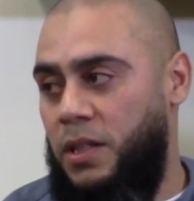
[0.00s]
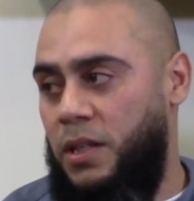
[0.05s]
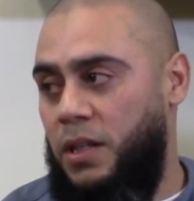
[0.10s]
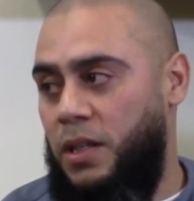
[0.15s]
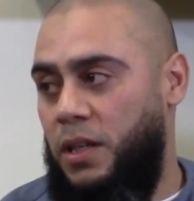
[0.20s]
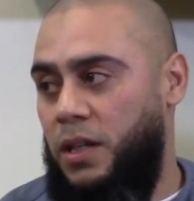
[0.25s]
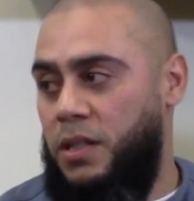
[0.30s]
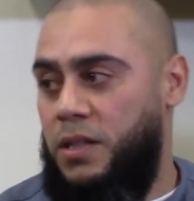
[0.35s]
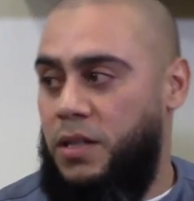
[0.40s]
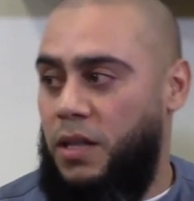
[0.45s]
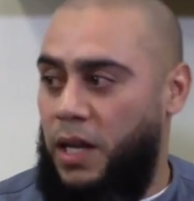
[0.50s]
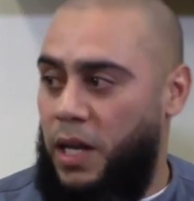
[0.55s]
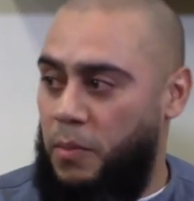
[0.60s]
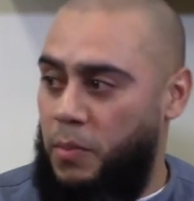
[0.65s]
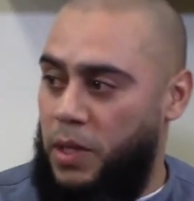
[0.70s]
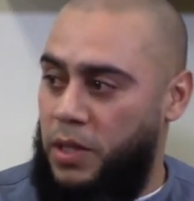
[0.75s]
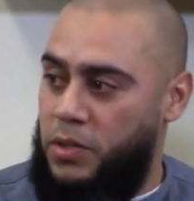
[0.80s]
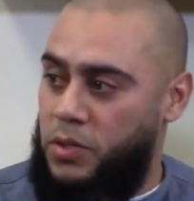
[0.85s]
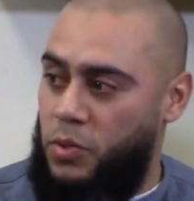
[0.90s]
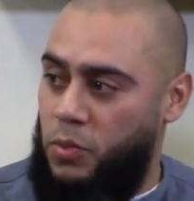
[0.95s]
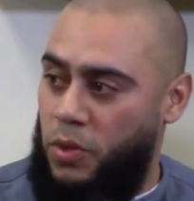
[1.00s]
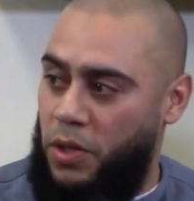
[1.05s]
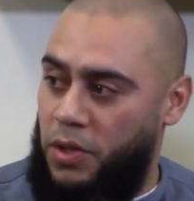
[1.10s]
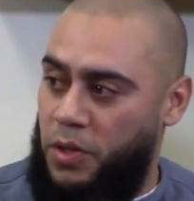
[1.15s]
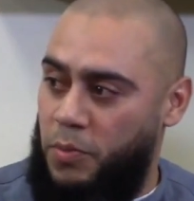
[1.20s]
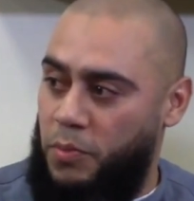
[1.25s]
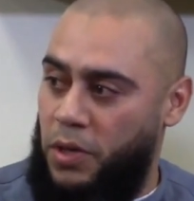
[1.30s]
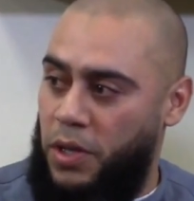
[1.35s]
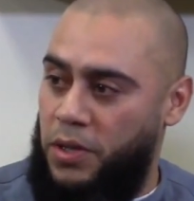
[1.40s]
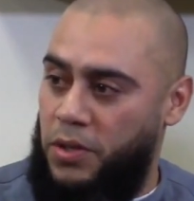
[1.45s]
Until I met two
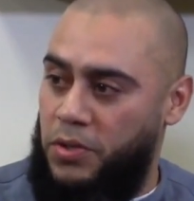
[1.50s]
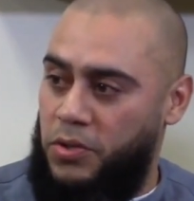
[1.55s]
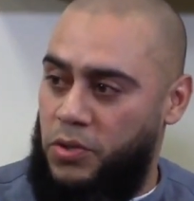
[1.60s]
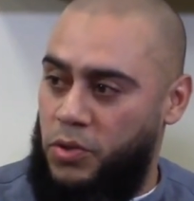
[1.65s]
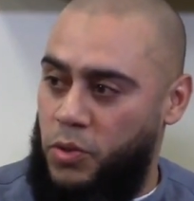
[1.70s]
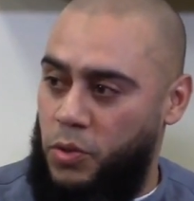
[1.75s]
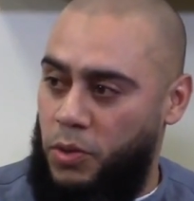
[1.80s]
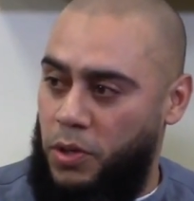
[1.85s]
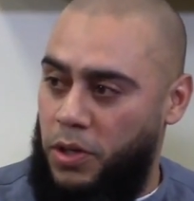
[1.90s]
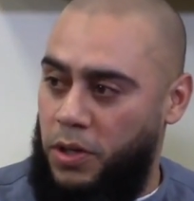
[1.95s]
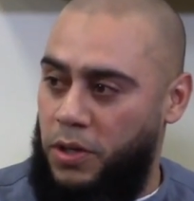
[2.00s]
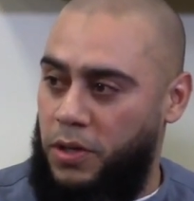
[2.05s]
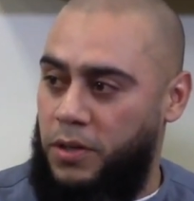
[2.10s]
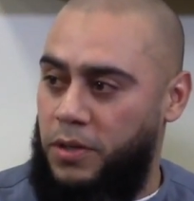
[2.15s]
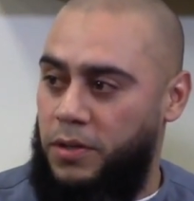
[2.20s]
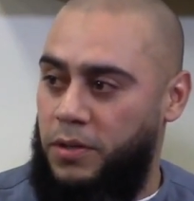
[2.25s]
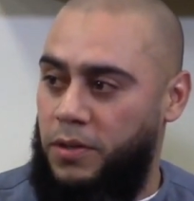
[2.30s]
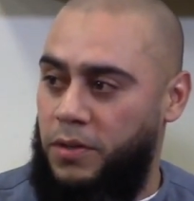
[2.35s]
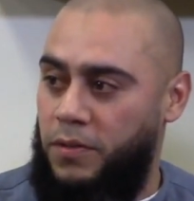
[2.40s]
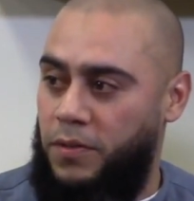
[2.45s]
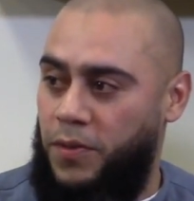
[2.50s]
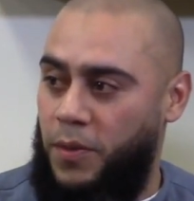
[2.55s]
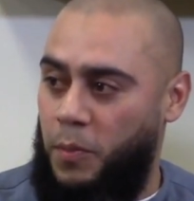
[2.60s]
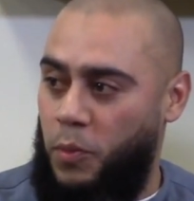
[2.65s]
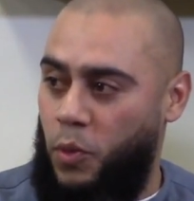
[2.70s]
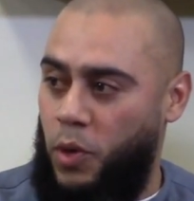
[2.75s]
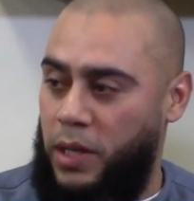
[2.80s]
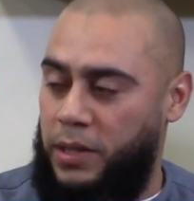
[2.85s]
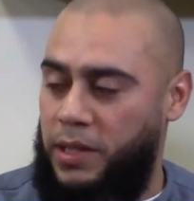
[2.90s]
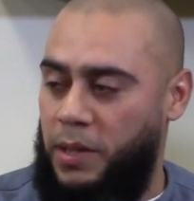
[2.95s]
other brothers who were
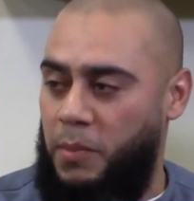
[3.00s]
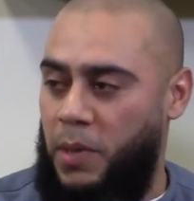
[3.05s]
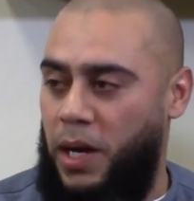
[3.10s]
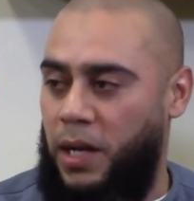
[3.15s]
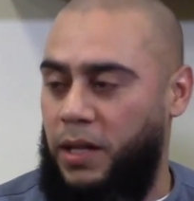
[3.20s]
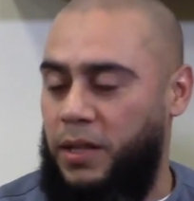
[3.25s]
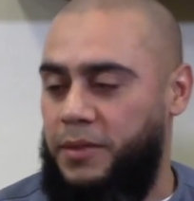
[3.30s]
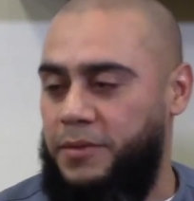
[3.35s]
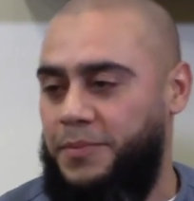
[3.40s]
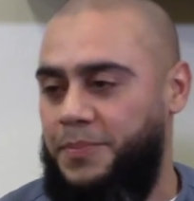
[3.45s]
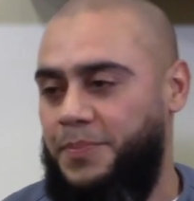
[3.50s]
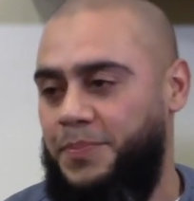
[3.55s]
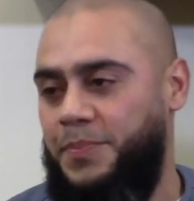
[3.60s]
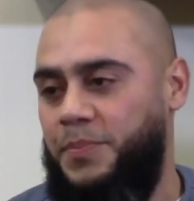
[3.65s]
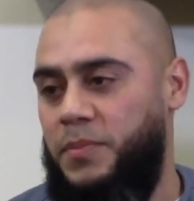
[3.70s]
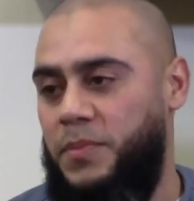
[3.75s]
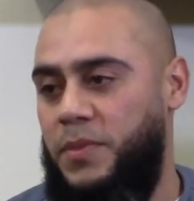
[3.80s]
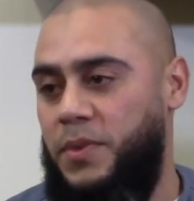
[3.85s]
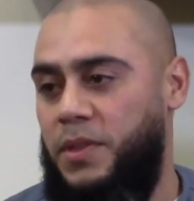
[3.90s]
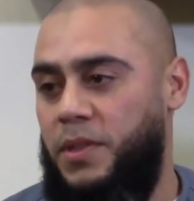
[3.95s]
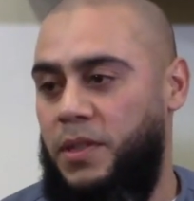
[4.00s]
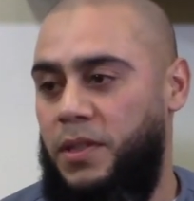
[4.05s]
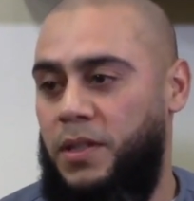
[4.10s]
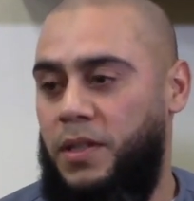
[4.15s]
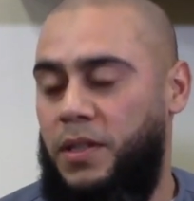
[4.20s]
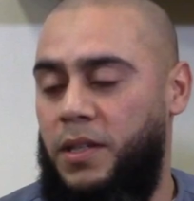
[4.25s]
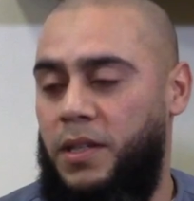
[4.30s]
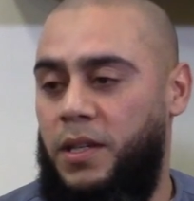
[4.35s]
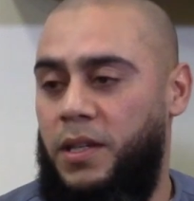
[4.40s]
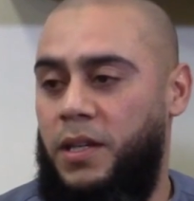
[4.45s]
from Guatemala,
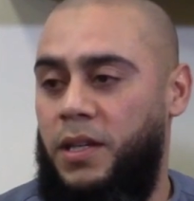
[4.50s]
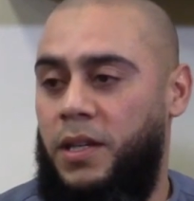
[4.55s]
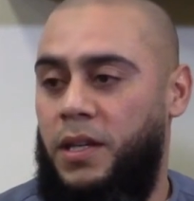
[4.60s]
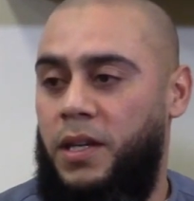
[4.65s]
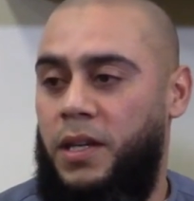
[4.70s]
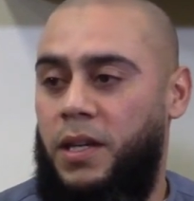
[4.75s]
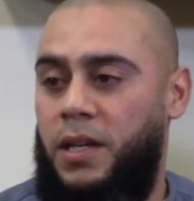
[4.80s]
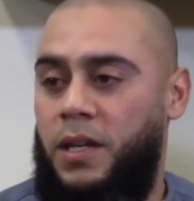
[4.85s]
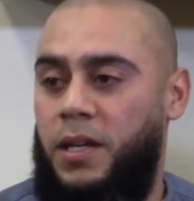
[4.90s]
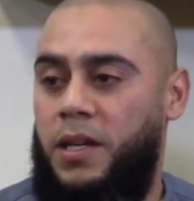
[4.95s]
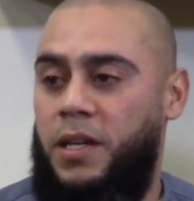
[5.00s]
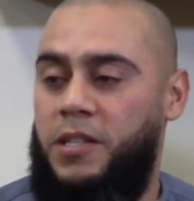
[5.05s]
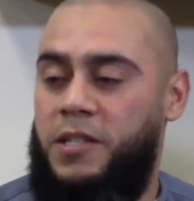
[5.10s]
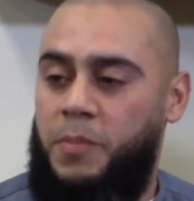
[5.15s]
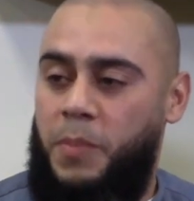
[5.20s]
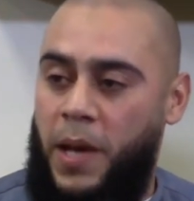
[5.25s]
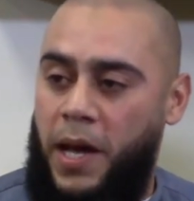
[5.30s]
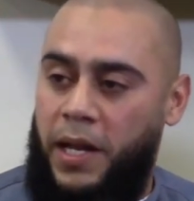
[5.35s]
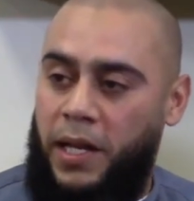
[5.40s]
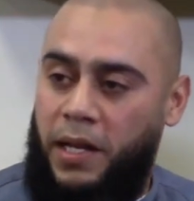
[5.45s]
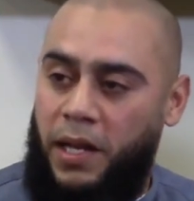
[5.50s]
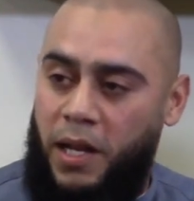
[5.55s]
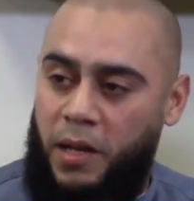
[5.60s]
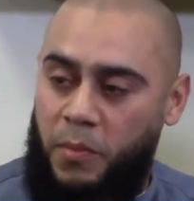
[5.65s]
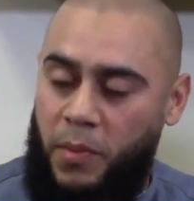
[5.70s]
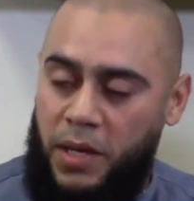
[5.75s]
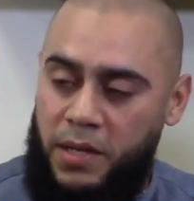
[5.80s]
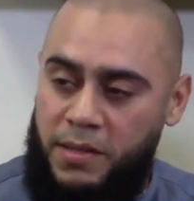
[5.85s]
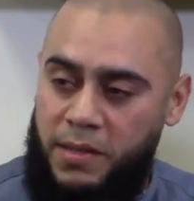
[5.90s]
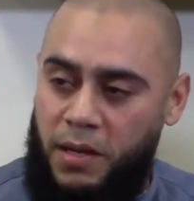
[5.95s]
Hispanic like
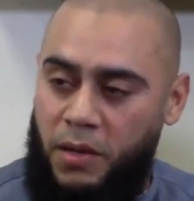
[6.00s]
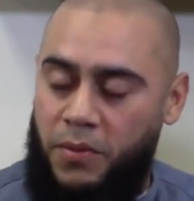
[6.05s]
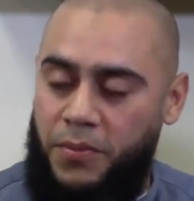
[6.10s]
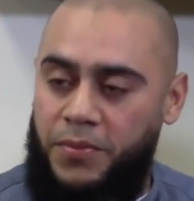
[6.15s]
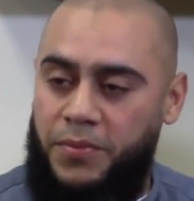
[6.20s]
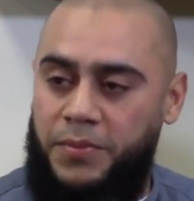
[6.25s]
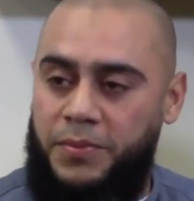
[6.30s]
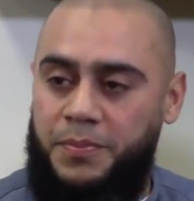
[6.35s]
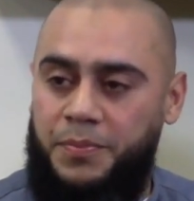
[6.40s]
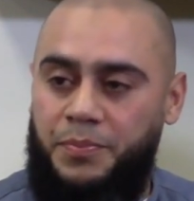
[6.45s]
myself.